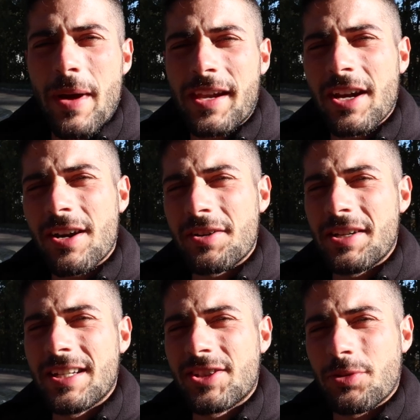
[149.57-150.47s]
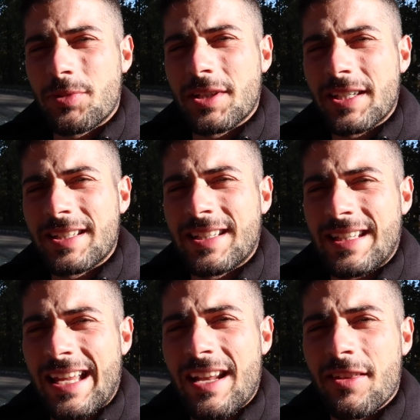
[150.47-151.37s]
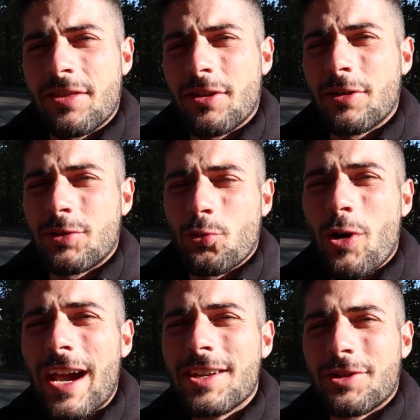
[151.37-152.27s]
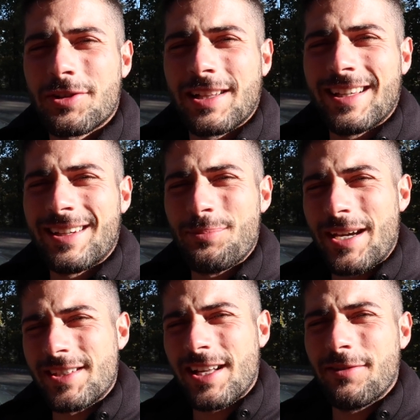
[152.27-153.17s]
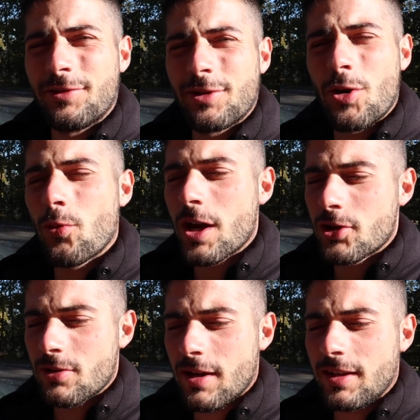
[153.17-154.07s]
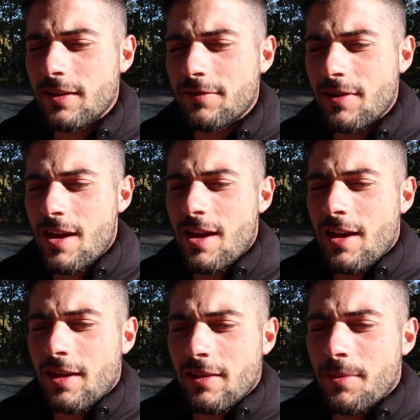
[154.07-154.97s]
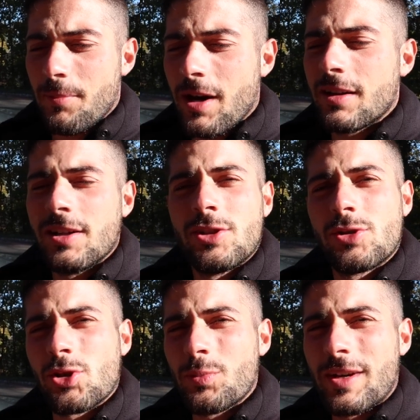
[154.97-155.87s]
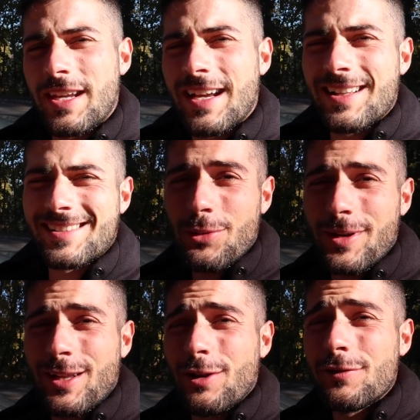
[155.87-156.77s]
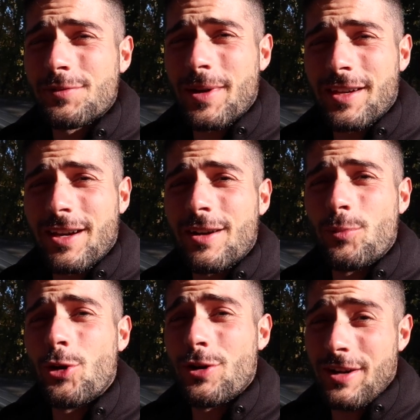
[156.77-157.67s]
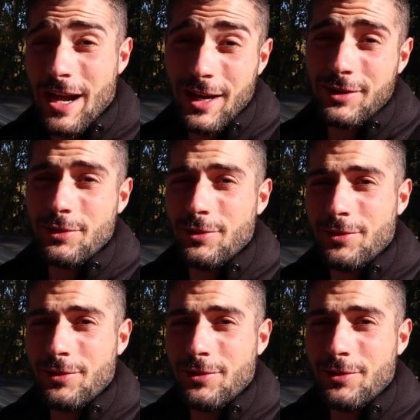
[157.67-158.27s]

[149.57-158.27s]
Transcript: My car needs some cleaning and I thought, why not clean it myself? You know, why should I give the money to somebody else? Nobody loves my car more than I do.